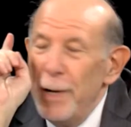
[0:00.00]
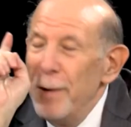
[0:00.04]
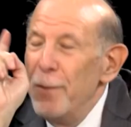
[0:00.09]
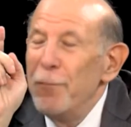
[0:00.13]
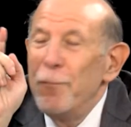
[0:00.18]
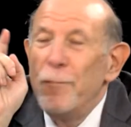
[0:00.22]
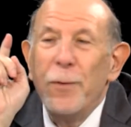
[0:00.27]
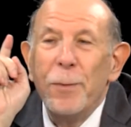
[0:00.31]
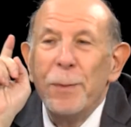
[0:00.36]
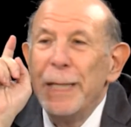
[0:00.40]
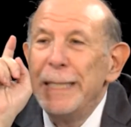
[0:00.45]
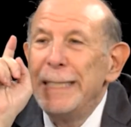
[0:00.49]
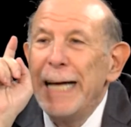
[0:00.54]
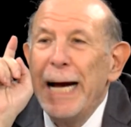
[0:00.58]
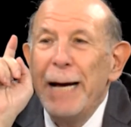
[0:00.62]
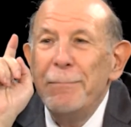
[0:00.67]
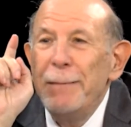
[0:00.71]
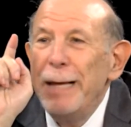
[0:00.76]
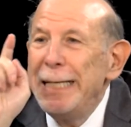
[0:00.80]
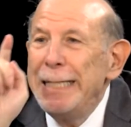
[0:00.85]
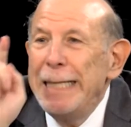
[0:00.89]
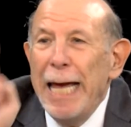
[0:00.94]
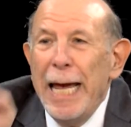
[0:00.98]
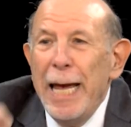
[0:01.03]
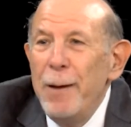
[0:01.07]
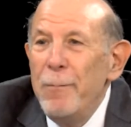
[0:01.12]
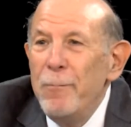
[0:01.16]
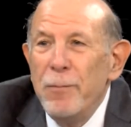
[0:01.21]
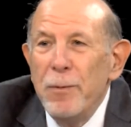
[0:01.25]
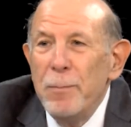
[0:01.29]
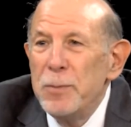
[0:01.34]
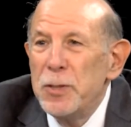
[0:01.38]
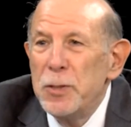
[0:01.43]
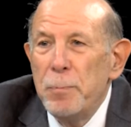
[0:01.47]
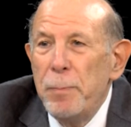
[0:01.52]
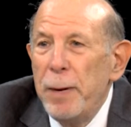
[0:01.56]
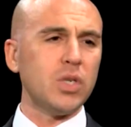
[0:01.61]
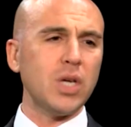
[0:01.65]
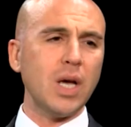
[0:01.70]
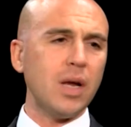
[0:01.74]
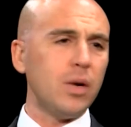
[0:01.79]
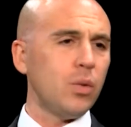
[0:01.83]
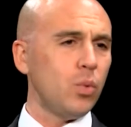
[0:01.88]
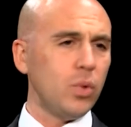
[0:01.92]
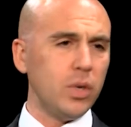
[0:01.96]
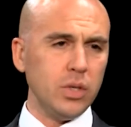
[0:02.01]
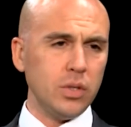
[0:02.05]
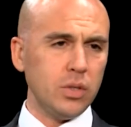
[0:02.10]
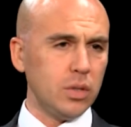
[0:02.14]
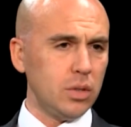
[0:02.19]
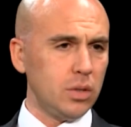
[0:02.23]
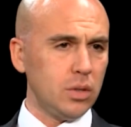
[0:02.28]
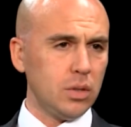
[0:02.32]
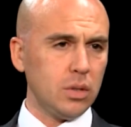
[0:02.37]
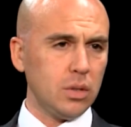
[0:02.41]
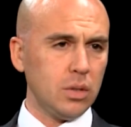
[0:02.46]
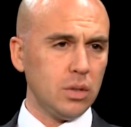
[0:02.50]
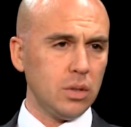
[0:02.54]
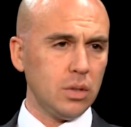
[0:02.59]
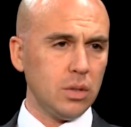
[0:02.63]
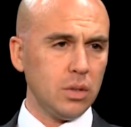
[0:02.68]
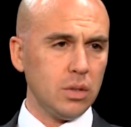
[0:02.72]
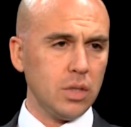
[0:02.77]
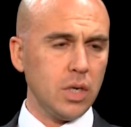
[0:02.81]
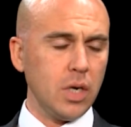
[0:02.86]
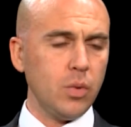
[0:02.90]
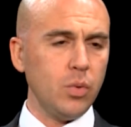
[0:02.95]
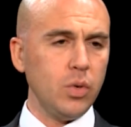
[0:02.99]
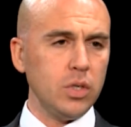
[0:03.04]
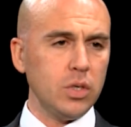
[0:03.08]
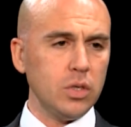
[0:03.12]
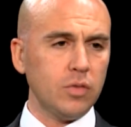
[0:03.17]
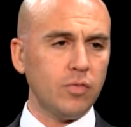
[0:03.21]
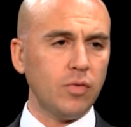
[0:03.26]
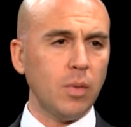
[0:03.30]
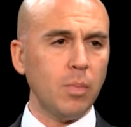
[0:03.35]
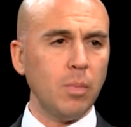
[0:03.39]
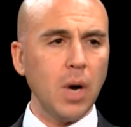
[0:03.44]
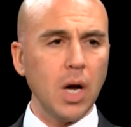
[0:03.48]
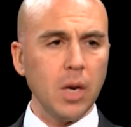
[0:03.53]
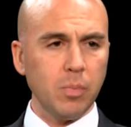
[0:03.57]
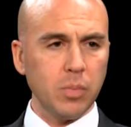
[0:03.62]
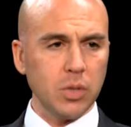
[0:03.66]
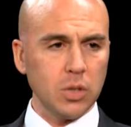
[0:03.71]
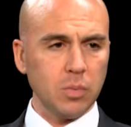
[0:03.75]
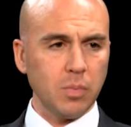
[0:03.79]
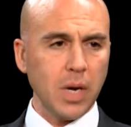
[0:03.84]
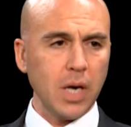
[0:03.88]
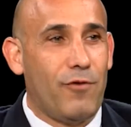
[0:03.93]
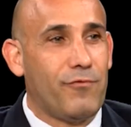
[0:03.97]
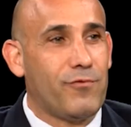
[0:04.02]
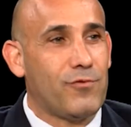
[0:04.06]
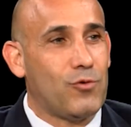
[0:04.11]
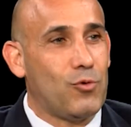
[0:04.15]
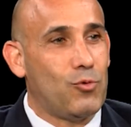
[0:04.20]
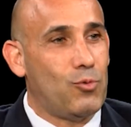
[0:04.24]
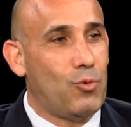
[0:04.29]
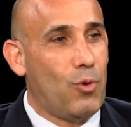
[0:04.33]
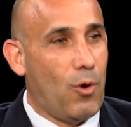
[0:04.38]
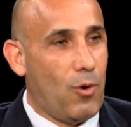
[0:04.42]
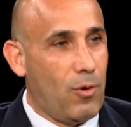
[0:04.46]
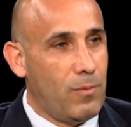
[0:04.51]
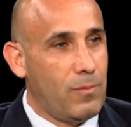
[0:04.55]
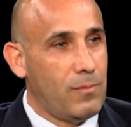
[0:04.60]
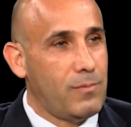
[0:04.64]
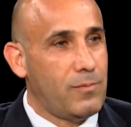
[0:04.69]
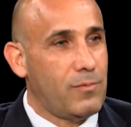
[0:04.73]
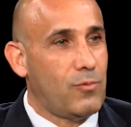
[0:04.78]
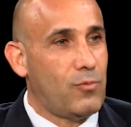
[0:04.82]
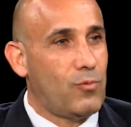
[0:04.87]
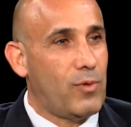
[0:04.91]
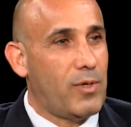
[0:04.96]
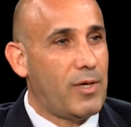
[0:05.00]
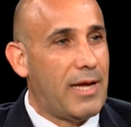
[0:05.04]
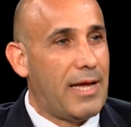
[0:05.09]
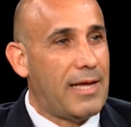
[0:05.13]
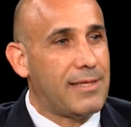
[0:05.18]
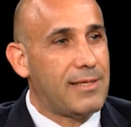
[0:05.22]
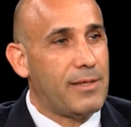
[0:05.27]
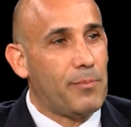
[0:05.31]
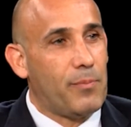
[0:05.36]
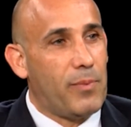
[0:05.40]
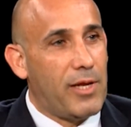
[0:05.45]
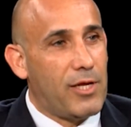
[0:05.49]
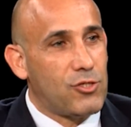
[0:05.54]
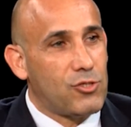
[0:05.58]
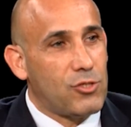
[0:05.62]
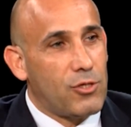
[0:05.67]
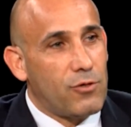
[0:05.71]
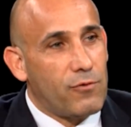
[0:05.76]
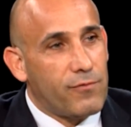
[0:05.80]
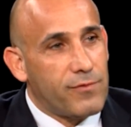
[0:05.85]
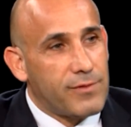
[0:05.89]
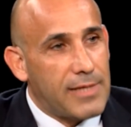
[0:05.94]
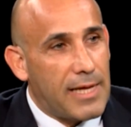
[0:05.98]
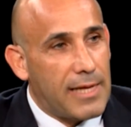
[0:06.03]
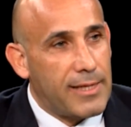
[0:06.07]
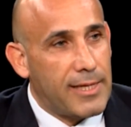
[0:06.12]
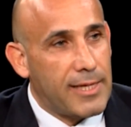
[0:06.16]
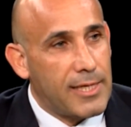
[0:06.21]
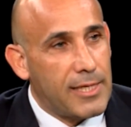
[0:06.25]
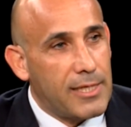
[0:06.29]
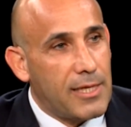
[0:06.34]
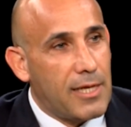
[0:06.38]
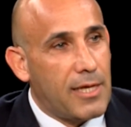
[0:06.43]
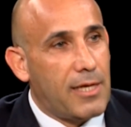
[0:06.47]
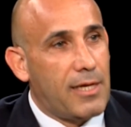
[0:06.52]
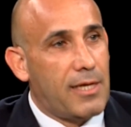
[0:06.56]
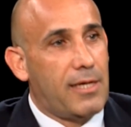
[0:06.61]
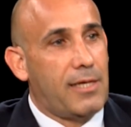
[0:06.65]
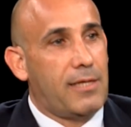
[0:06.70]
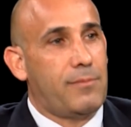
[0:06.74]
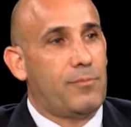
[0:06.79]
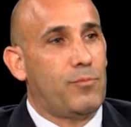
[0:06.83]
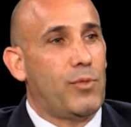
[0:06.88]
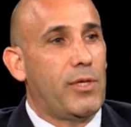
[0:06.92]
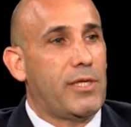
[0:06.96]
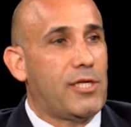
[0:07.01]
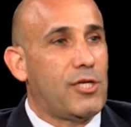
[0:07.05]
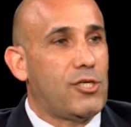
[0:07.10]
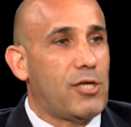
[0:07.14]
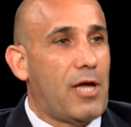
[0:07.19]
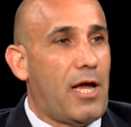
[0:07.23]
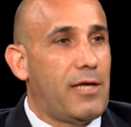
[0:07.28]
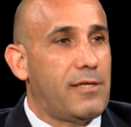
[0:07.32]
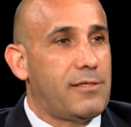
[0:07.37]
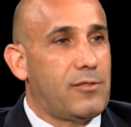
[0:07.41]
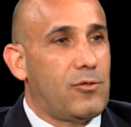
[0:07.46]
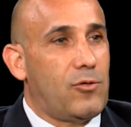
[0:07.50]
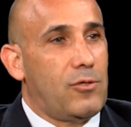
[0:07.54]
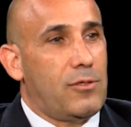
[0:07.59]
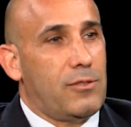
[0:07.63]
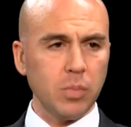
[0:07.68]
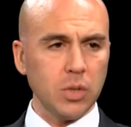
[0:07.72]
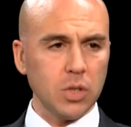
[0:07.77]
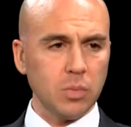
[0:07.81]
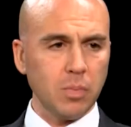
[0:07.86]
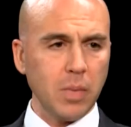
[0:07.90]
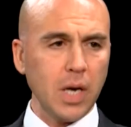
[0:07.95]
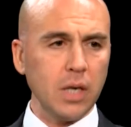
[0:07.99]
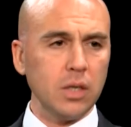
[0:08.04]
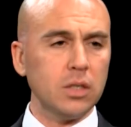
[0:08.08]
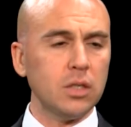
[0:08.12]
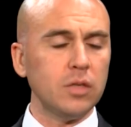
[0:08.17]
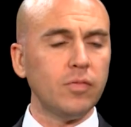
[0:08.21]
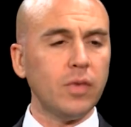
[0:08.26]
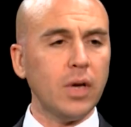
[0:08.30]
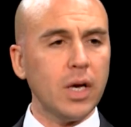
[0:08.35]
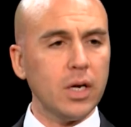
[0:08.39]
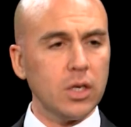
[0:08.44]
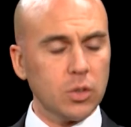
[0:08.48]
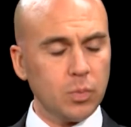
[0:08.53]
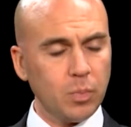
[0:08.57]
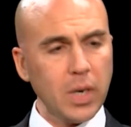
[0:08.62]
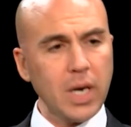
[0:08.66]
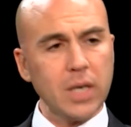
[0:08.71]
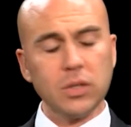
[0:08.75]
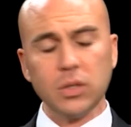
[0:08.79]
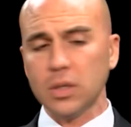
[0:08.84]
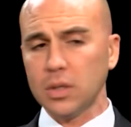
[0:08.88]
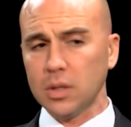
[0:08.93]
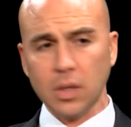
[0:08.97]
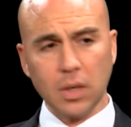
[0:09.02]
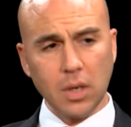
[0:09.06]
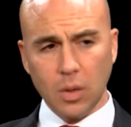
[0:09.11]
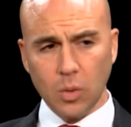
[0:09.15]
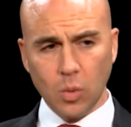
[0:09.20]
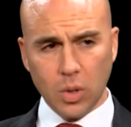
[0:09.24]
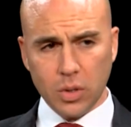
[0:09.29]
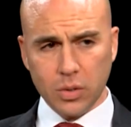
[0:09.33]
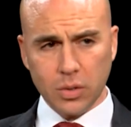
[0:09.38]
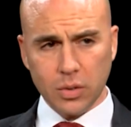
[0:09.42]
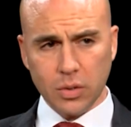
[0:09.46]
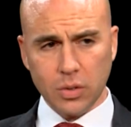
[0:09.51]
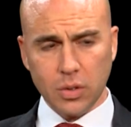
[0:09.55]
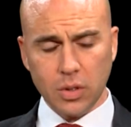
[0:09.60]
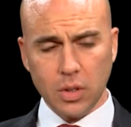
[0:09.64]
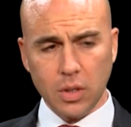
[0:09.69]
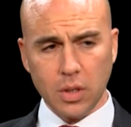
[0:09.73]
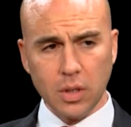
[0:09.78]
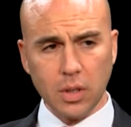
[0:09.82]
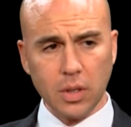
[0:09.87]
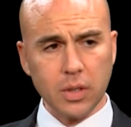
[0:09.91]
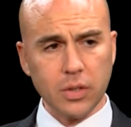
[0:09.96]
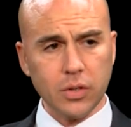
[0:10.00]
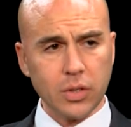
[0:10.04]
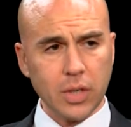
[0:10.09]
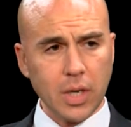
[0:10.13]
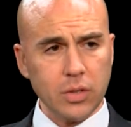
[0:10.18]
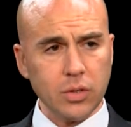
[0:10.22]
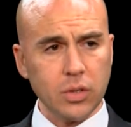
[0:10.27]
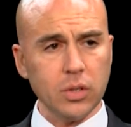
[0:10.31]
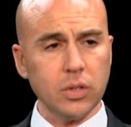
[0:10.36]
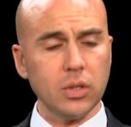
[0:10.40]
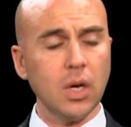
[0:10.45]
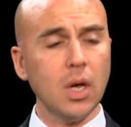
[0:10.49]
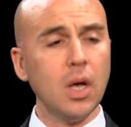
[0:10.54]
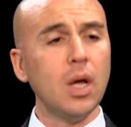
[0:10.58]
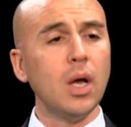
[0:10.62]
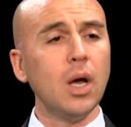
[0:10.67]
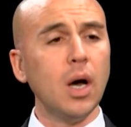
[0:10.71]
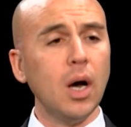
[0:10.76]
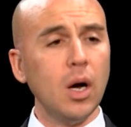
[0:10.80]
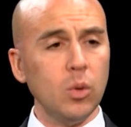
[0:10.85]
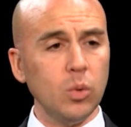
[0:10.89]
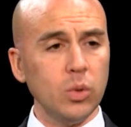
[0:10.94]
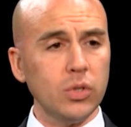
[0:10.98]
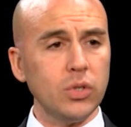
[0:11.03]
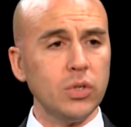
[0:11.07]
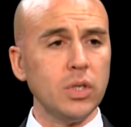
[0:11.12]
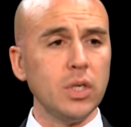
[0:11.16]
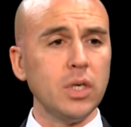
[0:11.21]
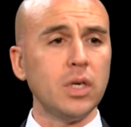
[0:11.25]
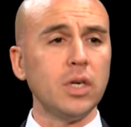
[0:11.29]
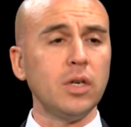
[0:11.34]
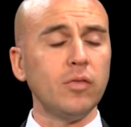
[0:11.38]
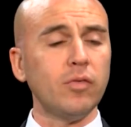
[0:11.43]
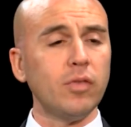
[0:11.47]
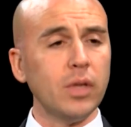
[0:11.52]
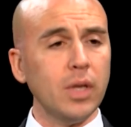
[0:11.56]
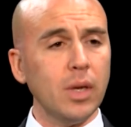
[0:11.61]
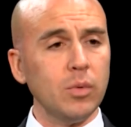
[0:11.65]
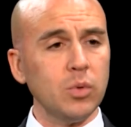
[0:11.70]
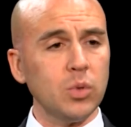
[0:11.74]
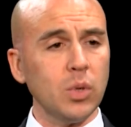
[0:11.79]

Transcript: At 9 o'clock tonight, Mark Golub sits down with Benjamin Anthony and Brigadier General Amira Vivi, who have founded an organization dedicated to replacing the two-state solution with the new-state solution.